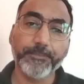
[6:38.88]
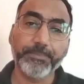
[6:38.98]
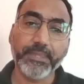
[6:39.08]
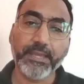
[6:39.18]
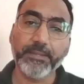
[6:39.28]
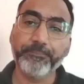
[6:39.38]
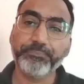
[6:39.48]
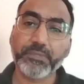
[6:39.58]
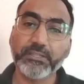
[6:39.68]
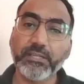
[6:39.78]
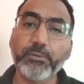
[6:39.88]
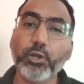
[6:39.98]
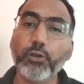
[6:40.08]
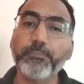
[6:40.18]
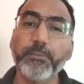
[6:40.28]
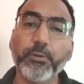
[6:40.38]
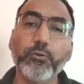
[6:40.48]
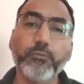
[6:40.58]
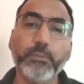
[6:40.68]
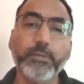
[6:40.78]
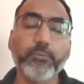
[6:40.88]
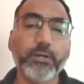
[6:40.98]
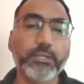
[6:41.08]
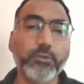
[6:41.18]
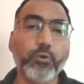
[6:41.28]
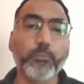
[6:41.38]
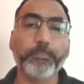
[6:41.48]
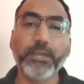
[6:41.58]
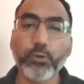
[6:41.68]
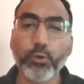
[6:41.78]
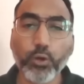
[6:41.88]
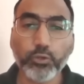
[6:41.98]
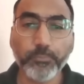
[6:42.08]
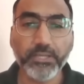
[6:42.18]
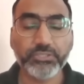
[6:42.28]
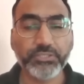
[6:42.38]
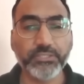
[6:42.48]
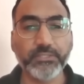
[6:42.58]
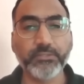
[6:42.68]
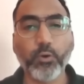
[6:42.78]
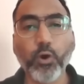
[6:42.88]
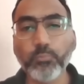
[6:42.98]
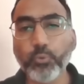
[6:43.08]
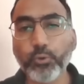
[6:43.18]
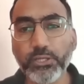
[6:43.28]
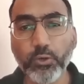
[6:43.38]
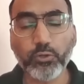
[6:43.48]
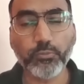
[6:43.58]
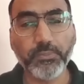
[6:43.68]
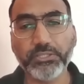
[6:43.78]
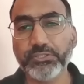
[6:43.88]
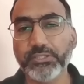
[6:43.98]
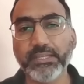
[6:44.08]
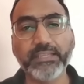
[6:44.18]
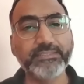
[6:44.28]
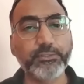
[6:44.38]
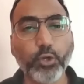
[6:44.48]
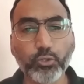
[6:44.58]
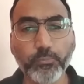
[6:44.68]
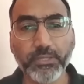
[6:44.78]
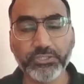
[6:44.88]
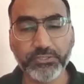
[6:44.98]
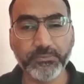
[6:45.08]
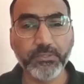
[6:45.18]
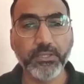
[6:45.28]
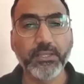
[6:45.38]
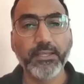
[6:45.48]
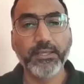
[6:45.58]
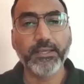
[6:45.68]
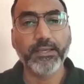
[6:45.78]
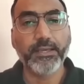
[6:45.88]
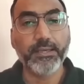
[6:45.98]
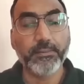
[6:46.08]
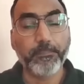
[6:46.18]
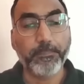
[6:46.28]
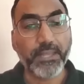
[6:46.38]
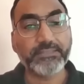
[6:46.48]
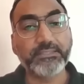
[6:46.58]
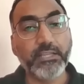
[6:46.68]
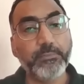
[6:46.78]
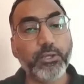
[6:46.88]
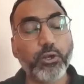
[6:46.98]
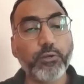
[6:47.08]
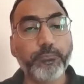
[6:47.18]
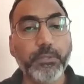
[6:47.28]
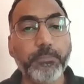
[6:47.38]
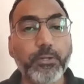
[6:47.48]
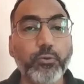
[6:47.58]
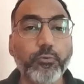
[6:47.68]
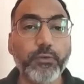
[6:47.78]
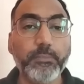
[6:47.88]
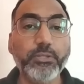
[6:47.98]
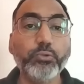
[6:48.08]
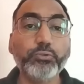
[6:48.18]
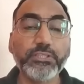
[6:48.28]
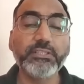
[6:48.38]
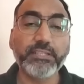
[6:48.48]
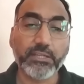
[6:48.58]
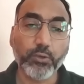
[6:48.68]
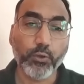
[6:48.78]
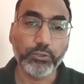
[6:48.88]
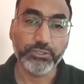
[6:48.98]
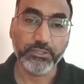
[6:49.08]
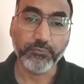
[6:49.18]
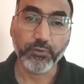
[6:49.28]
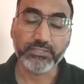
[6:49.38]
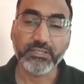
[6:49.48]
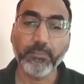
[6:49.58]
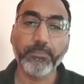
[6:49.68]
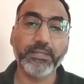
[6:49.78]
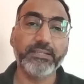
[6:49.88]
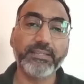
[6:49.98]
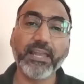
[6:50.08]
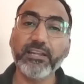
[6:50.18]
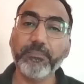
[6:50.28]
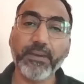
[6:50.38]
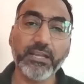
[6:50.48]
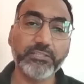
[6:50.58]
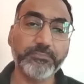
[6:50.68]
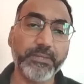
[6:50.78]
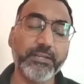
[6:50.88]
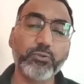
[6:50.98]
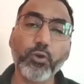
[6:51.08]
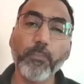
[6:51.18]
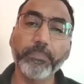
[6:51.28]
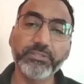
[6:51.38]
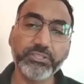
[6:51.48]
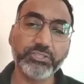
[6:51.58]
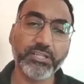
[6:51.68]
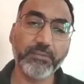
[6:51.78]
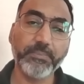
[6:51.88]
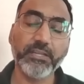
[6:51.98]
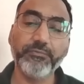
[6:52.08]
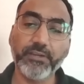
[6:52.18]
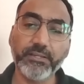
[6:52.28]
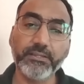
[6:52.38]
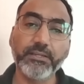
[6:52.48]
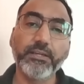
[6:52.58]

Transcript: then there'll be a lot of people who will be working on payroll automation, onboarding automation, exit automation. Plus, there will be a lot of people who will be using the technology, for example, in talent management, compensation and benefit,